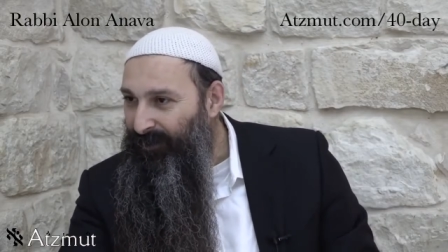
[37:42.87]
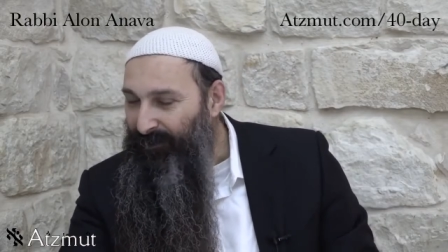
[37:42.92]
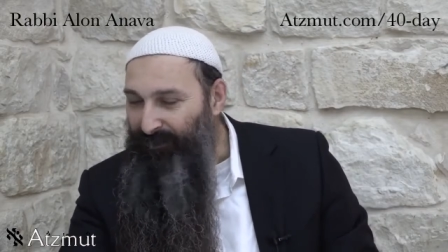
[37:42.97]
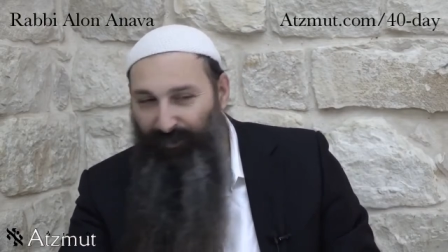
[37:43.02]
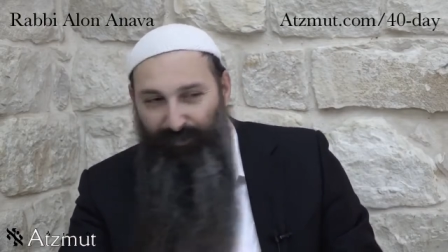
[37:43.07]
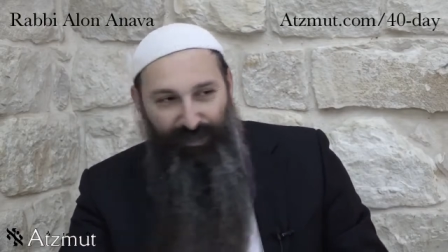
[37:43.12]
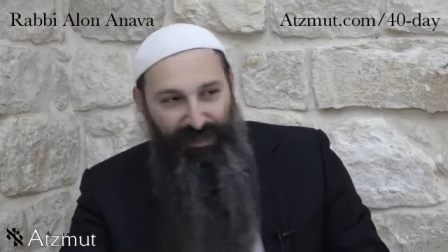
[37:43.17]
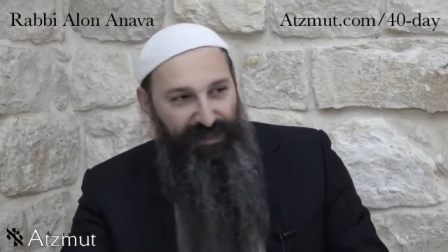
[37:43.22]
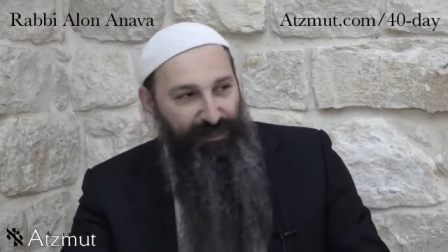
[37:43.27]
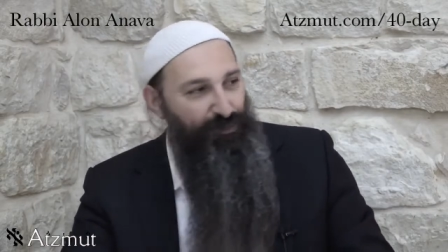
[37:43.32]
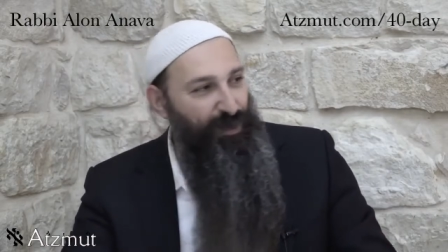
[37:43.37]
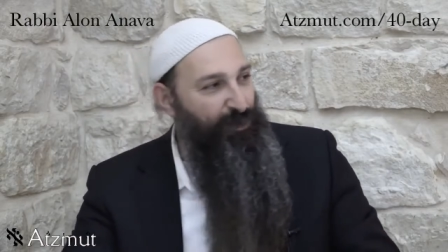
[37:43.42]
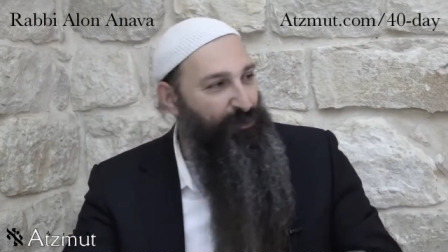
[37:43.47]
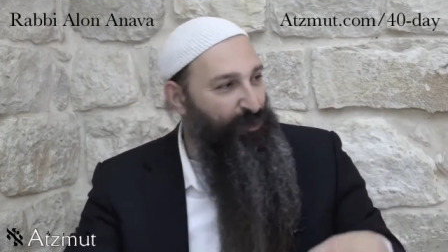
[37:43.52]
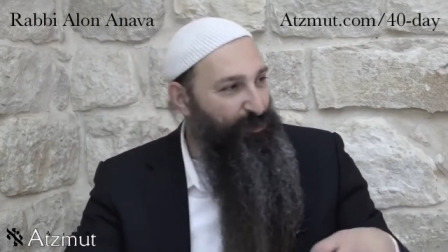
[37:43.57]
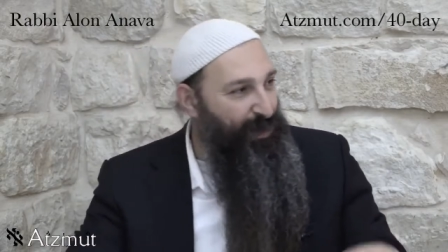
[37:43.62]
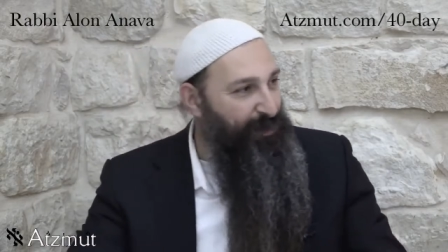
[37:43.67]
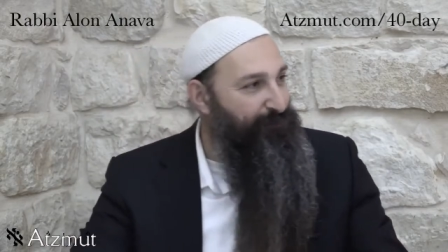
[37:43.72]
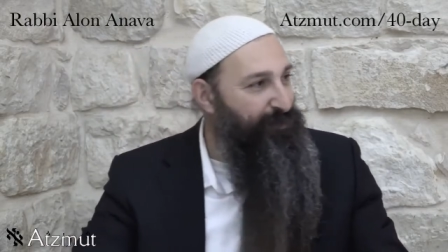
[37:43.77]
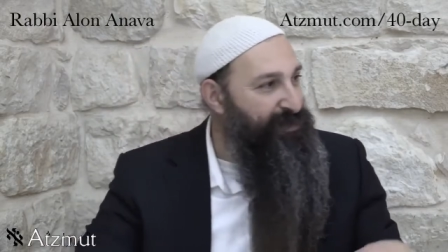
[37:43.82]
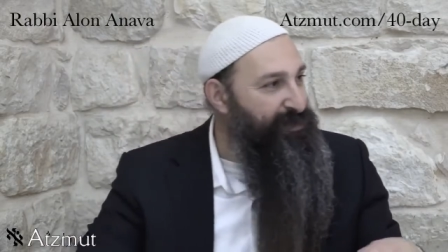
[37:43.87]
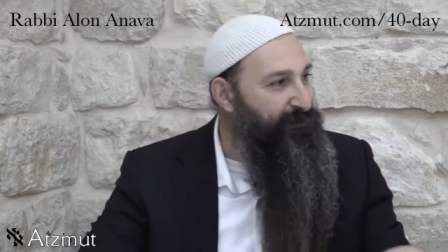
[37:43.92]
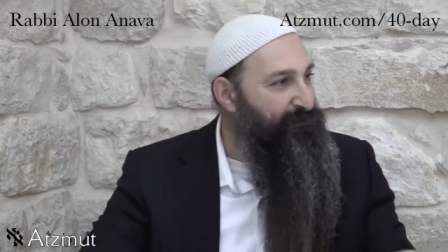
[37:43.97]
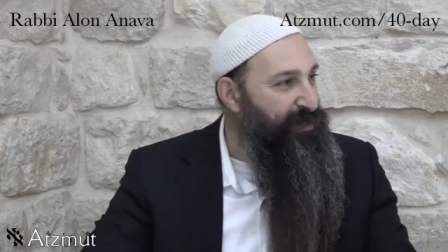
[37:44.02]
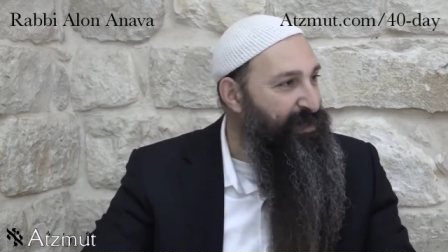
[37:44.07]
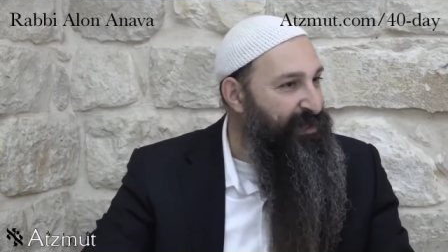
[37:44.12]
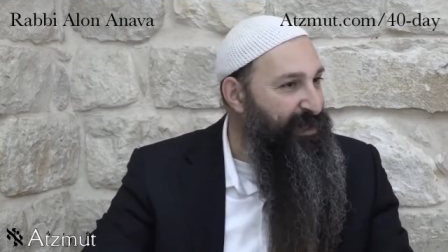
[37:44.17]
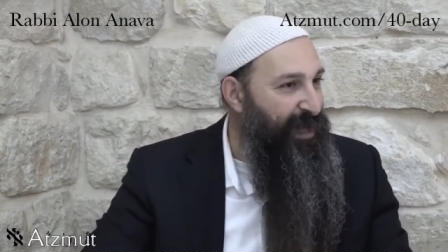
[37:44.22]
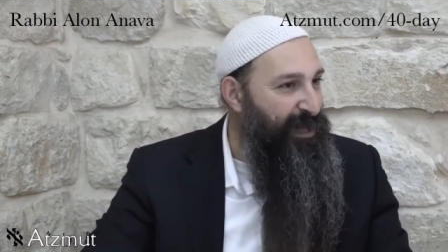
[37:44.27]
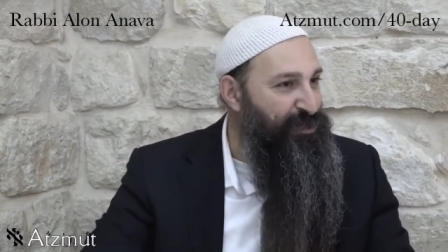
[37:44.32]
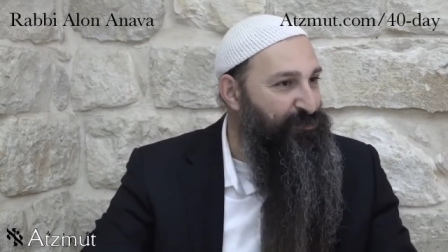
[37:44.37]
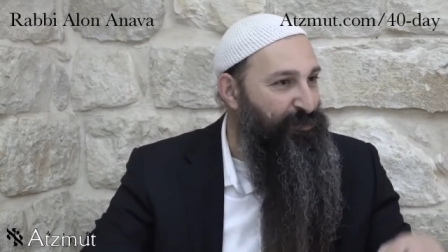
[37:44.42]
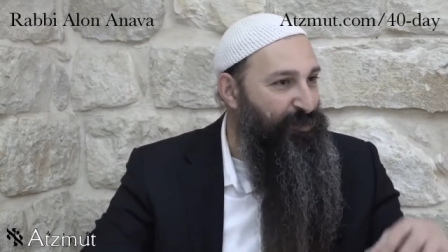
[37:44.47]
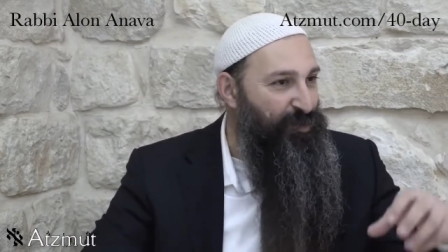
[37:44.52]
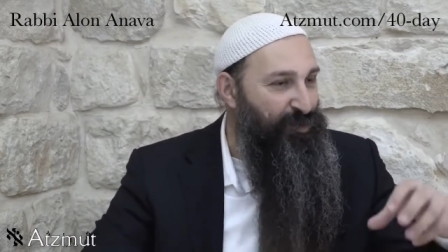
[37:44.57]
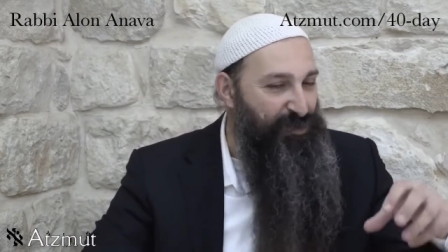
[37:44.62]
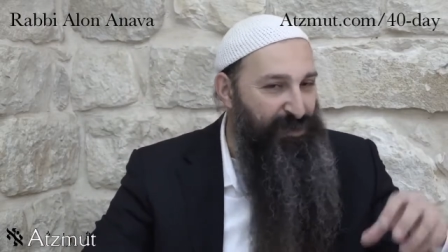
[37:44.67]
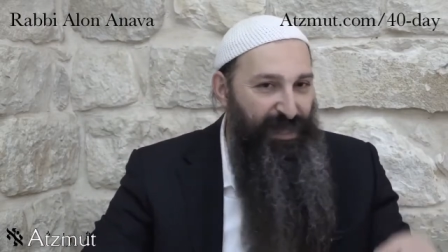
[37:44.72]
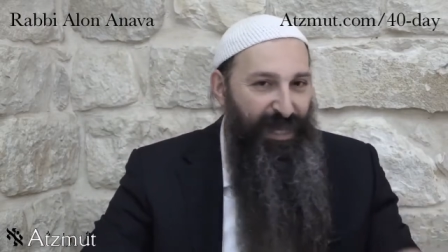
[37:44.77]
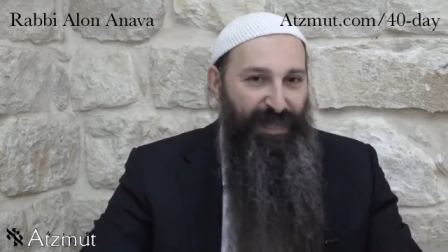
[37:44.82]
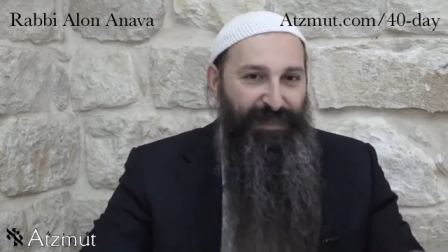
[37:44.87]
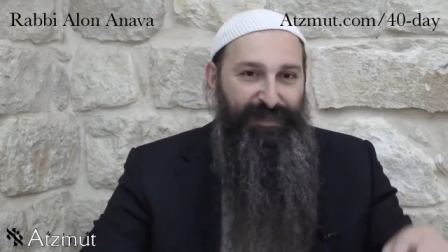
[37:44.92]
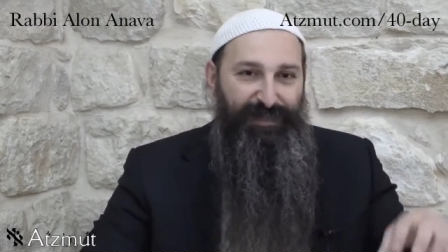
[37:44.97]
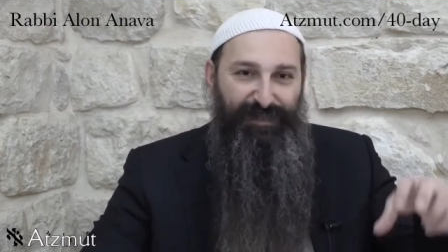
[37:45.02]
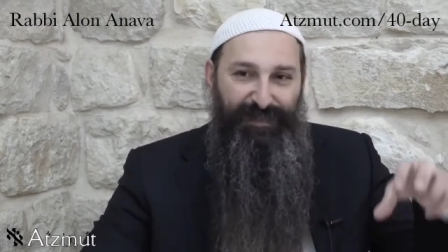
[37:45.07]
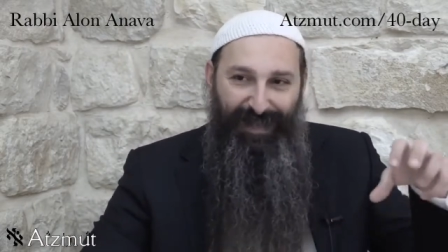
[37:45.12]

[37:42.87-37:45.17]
The reason why we want Bet HaMikdash, because that's